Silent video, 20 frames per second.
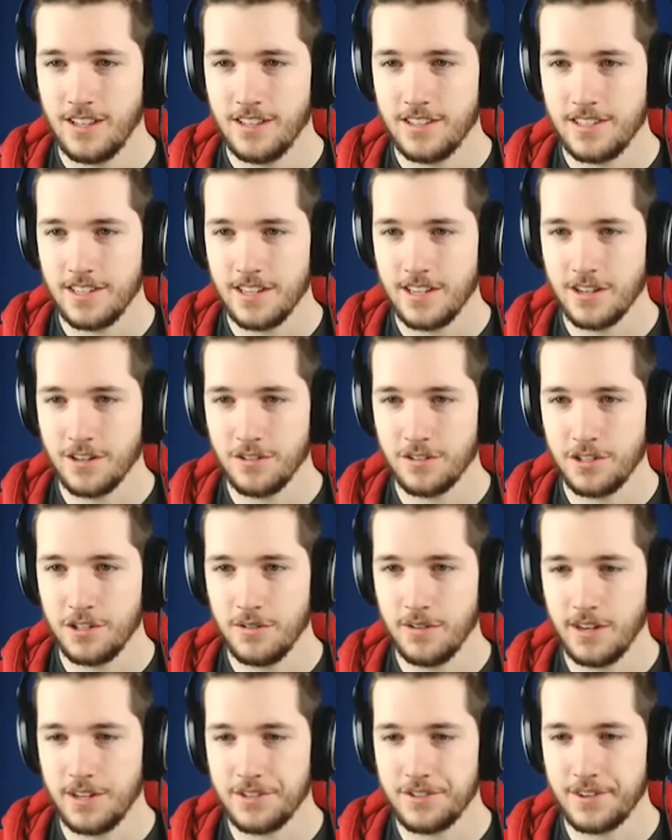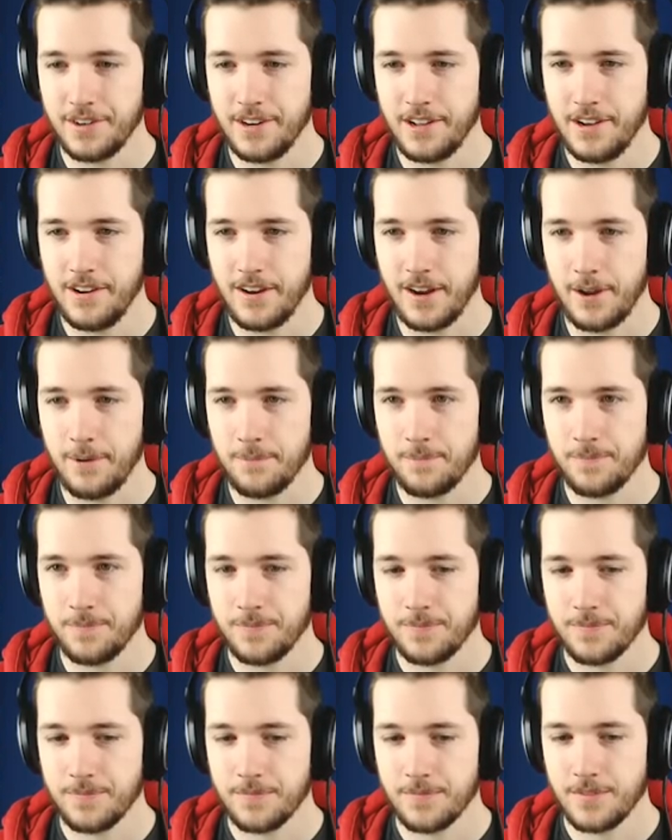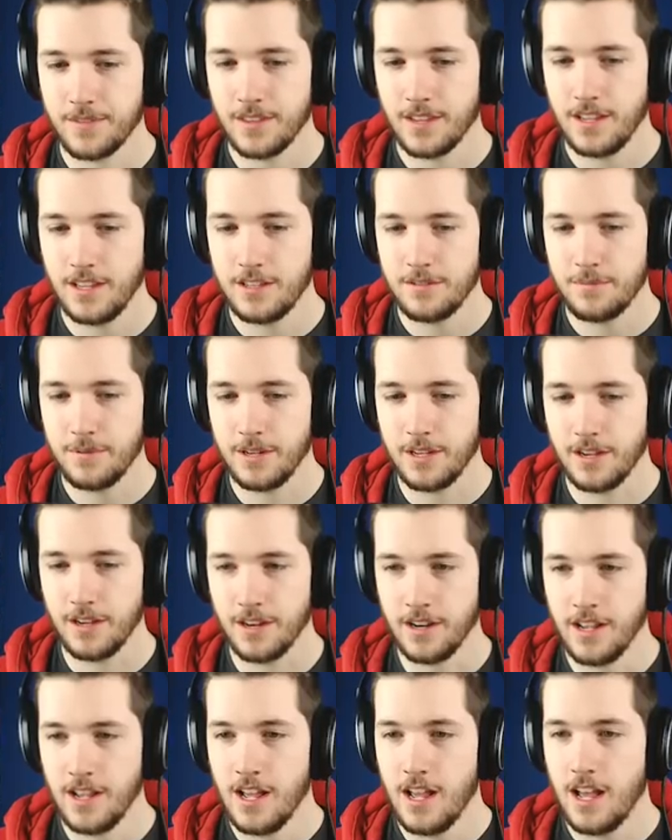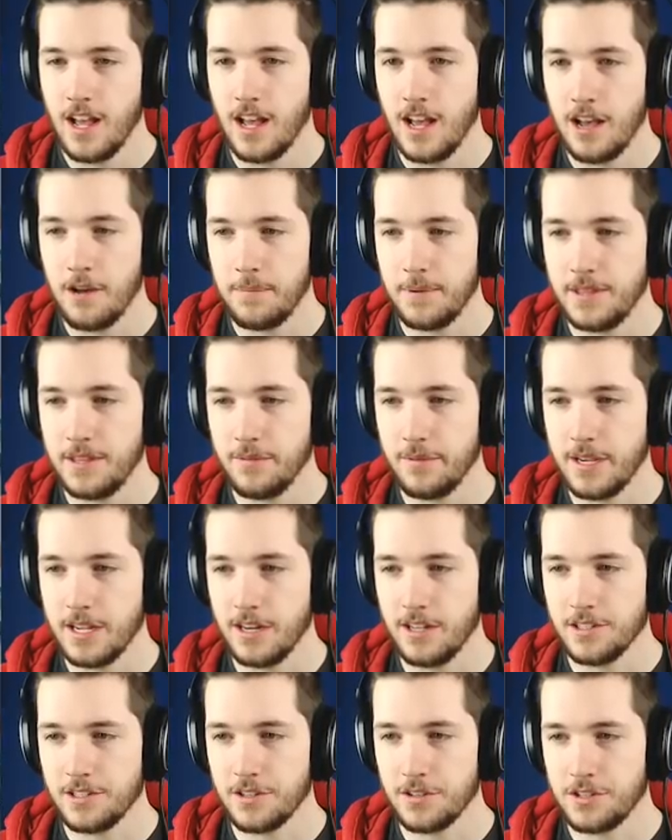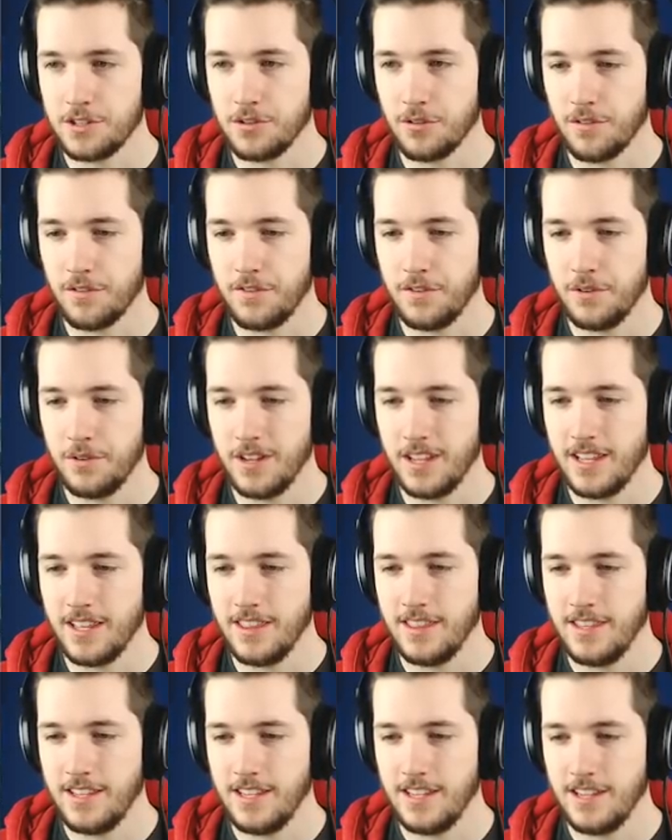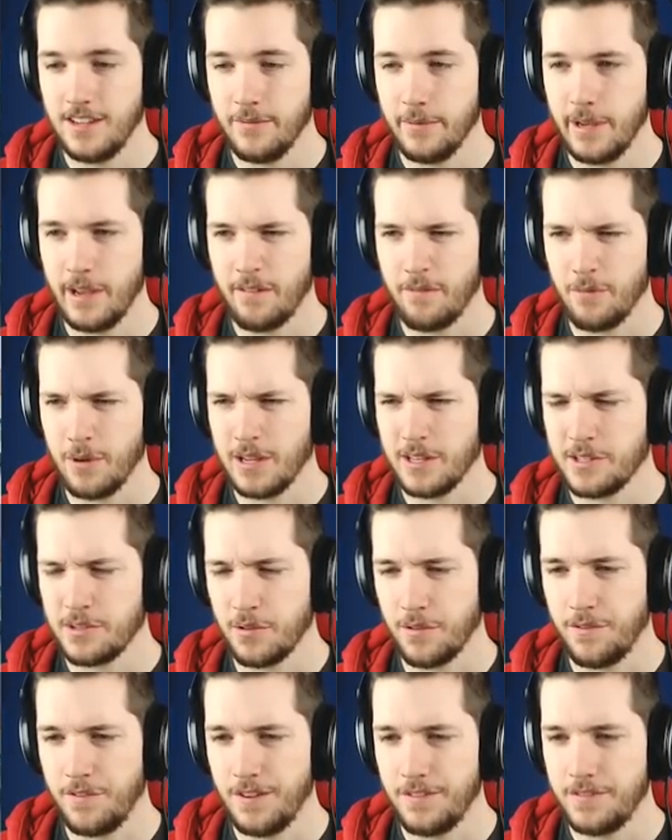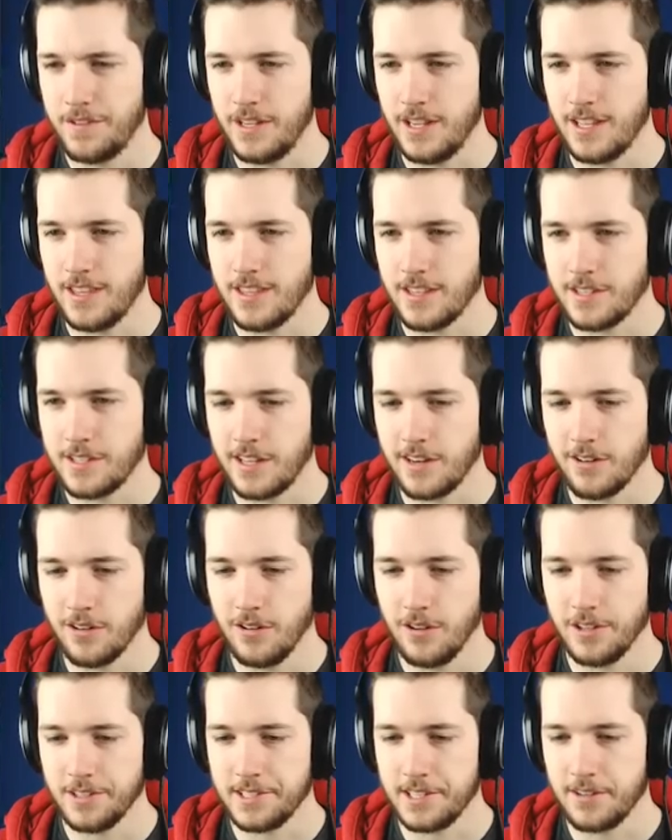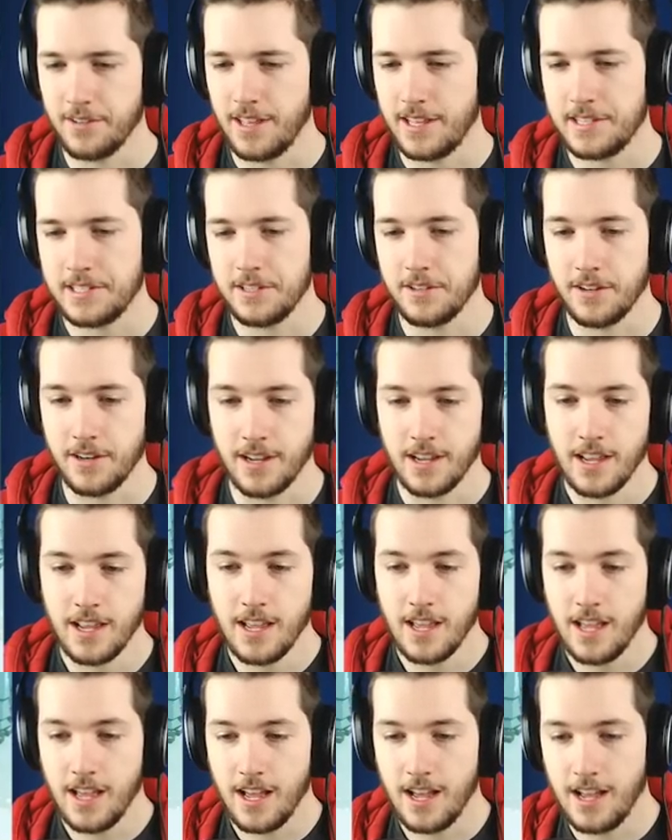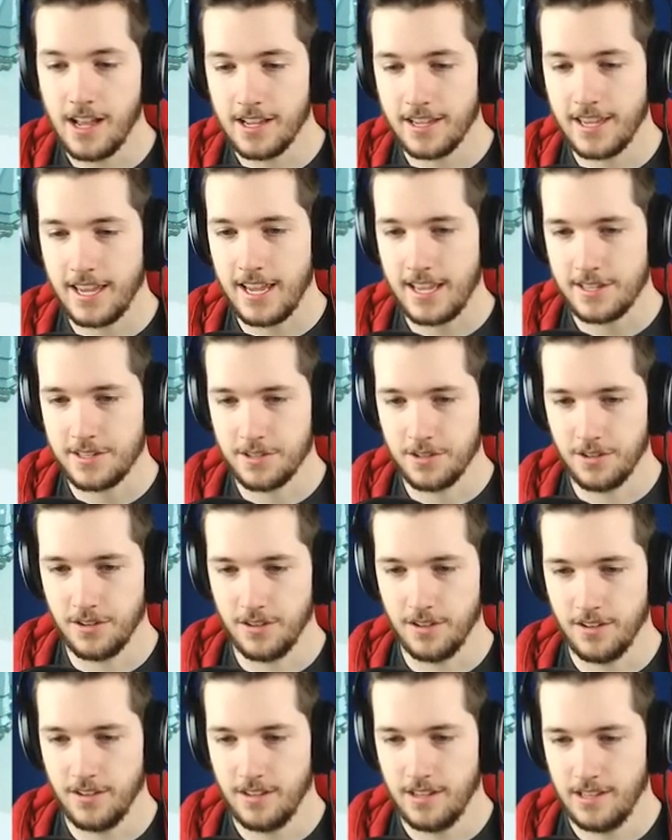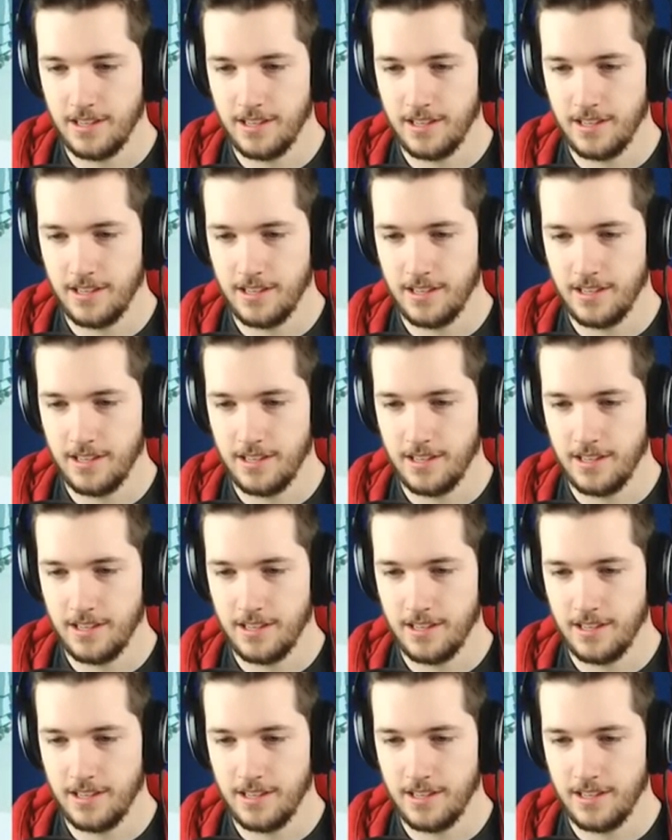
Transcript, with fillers: Let's see, it can hold 200. All right. That's pretty good. Uh, but we can also store food in the, we have, we can store 50 in the center hold, so that's good. Uh, castle.